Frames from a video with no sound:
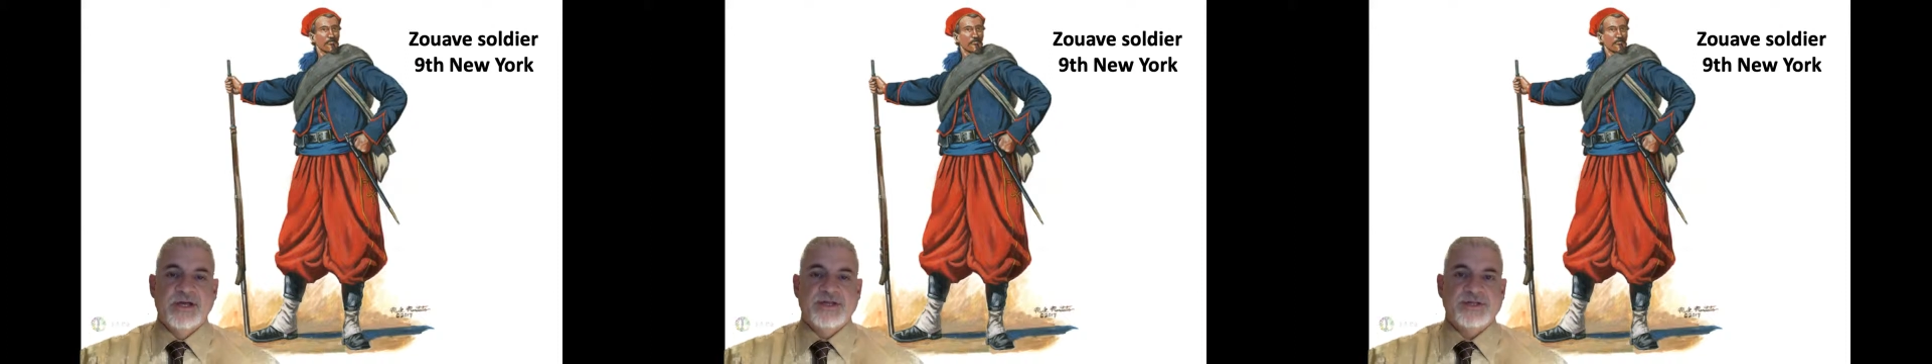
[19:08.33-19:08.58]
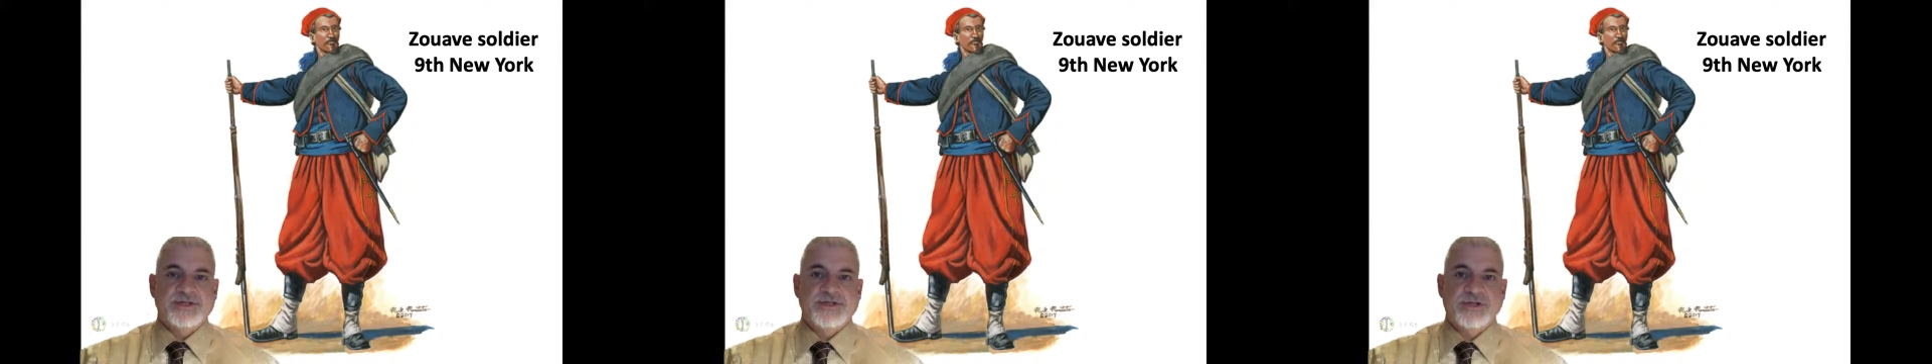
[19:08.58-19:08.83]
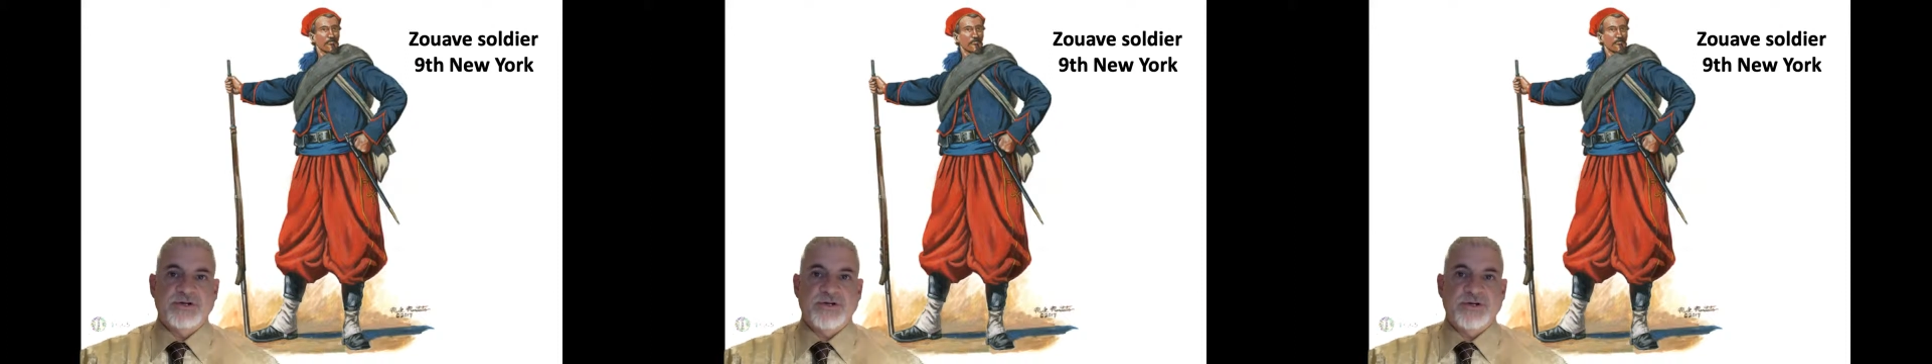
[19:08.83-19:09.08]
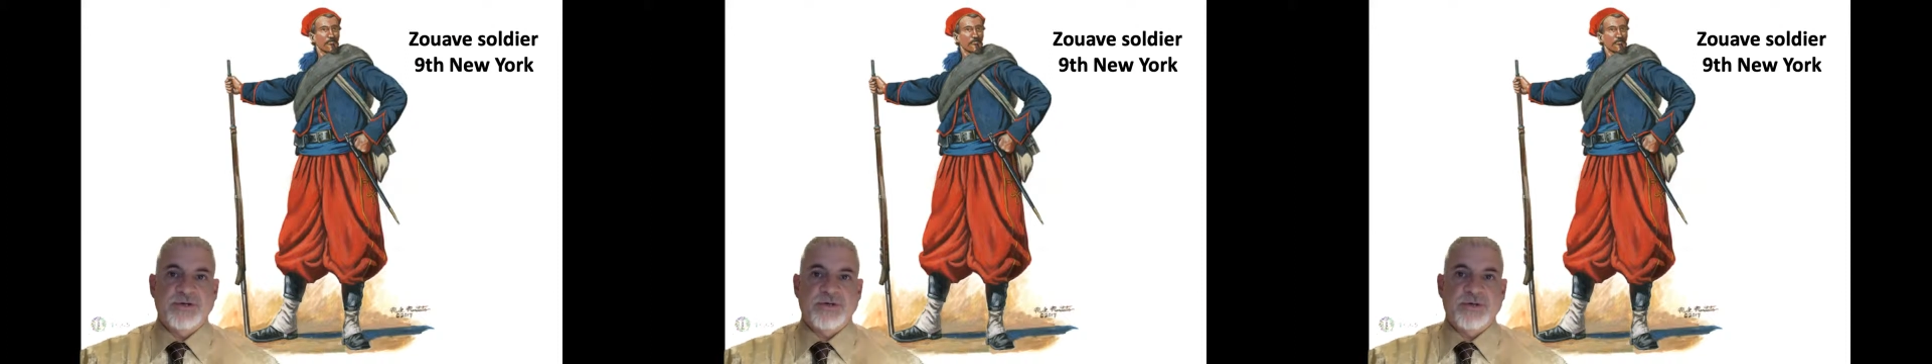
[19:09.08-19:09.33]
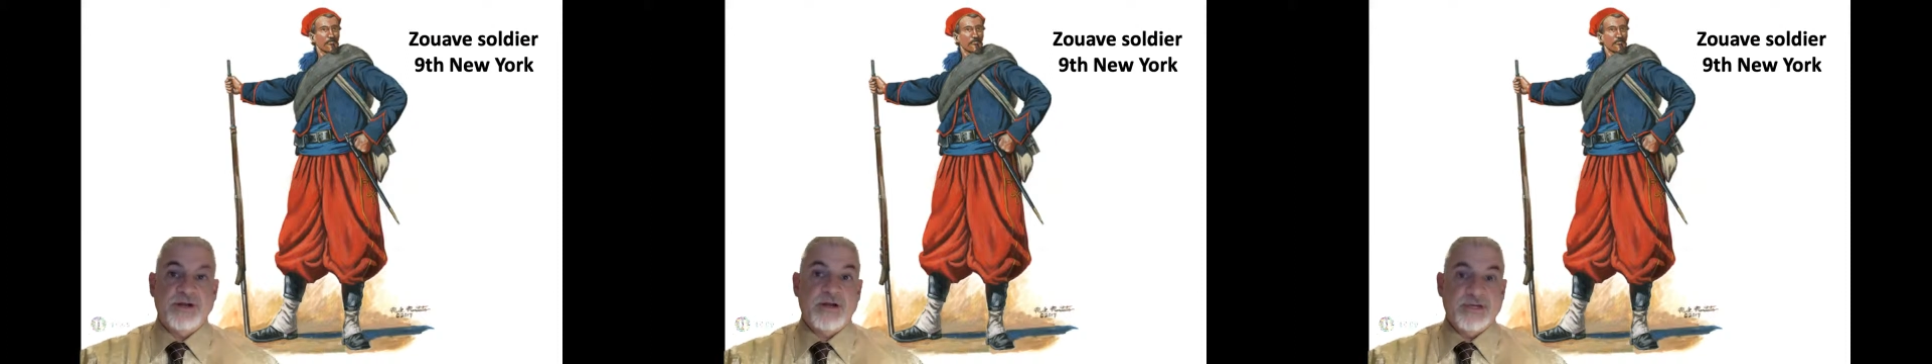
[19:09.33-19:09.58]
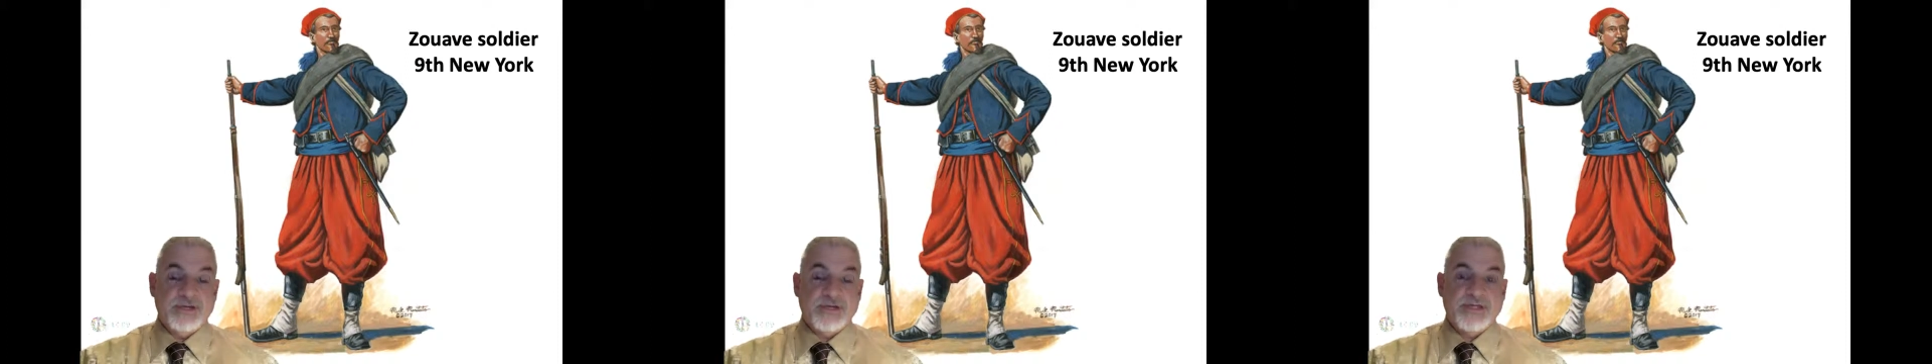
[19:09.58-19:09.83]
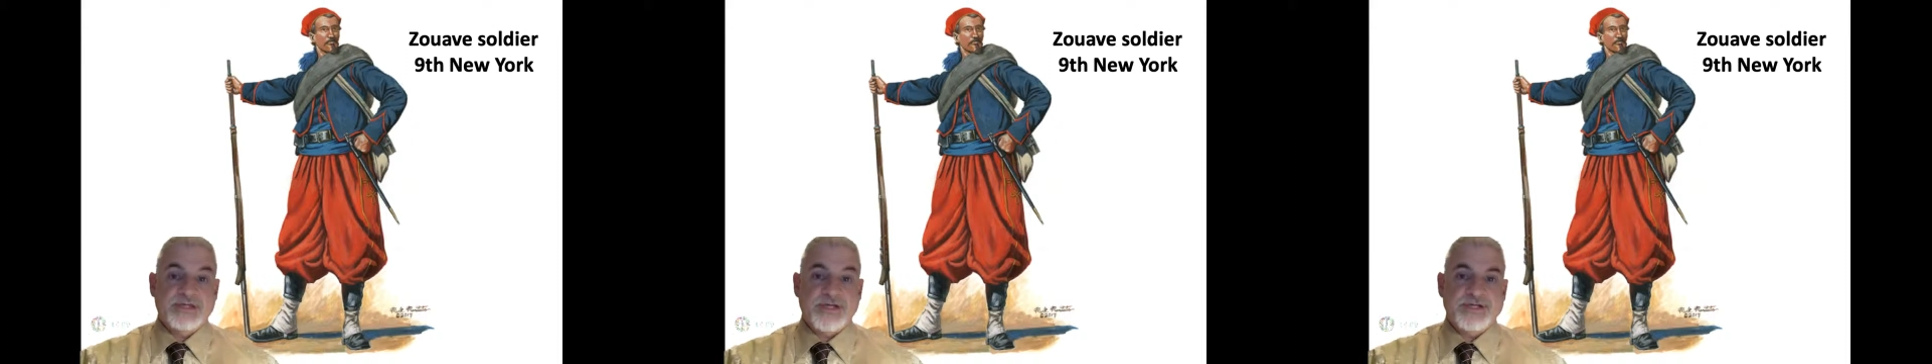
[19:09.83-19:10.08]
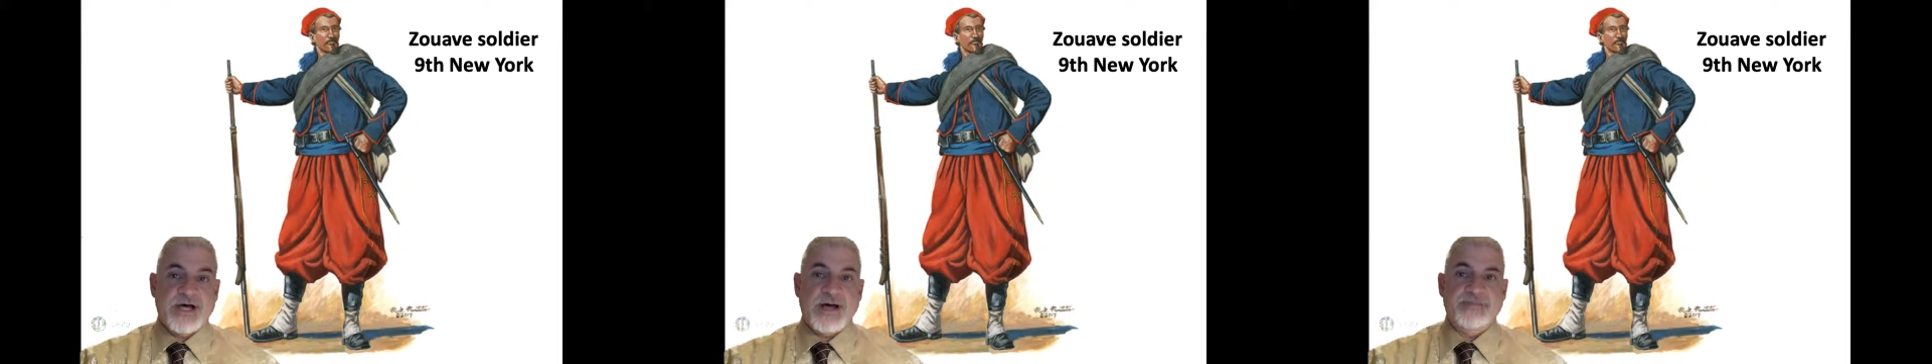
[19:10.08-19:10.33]
so certain American units
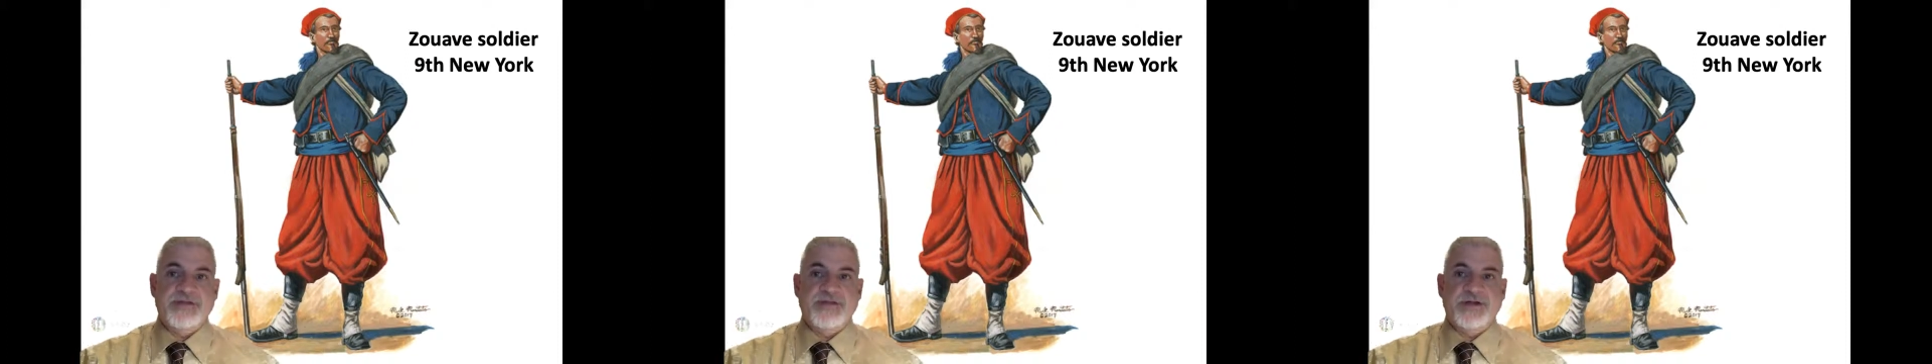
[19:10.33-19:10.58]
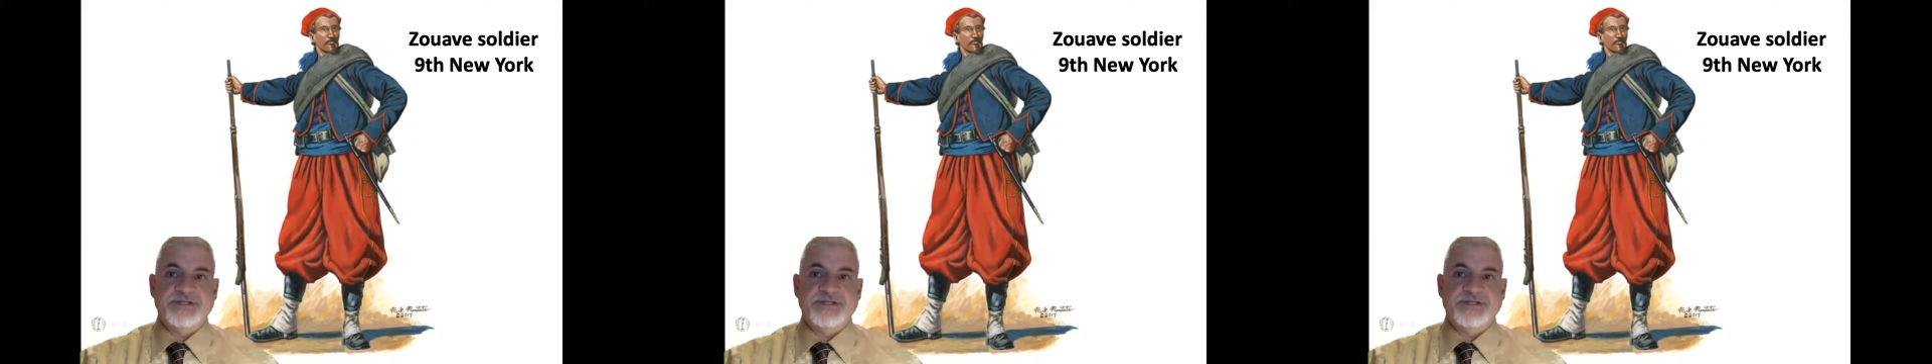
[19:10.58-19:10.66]
adopted